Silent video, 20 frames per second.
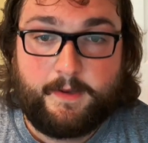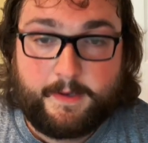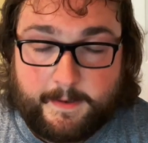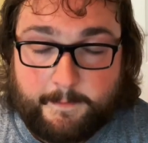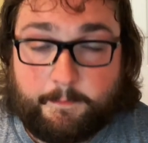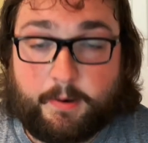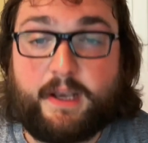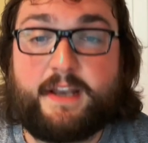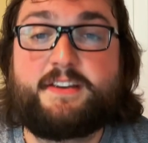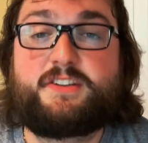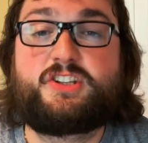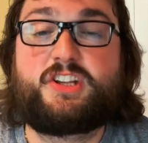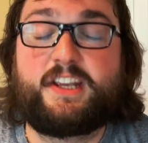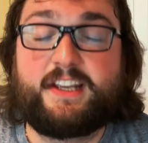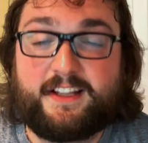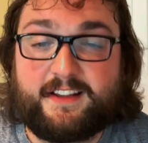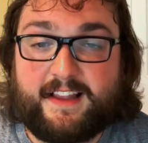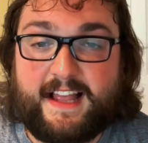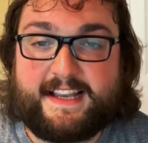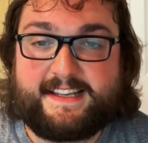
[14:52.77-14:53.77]
But
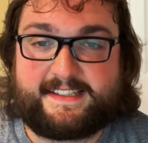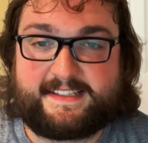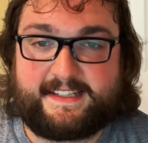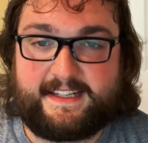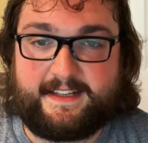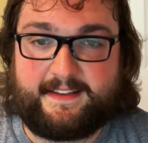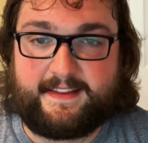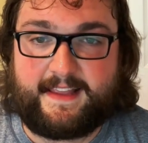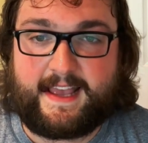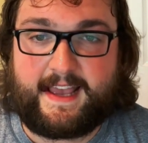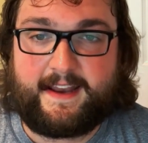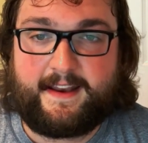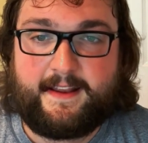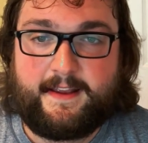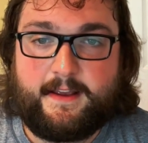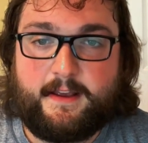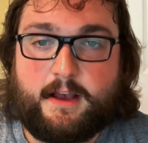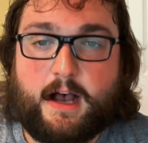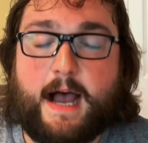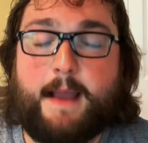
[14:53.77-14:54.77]
until I see that,
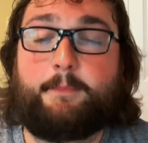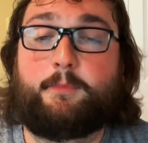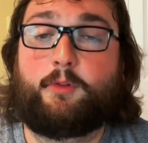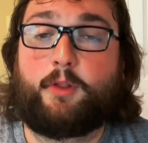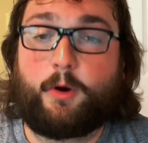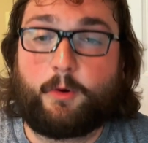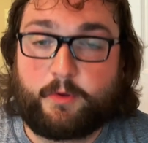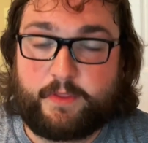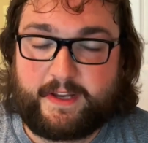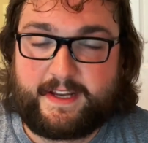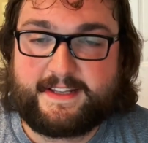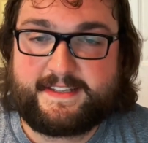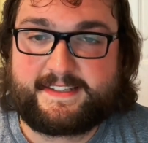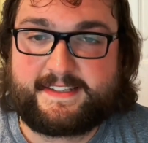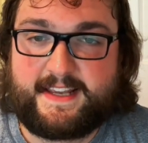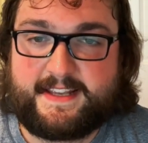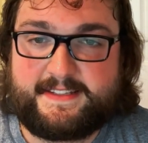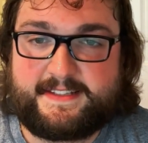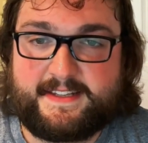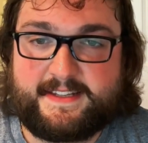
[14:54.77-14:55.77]
I'm lower than
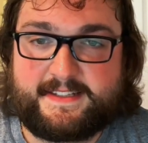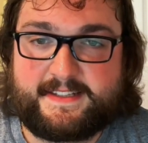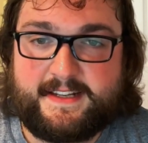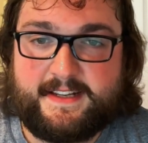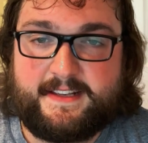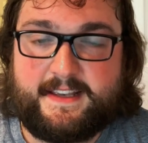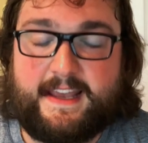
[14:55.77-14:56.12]
consensus,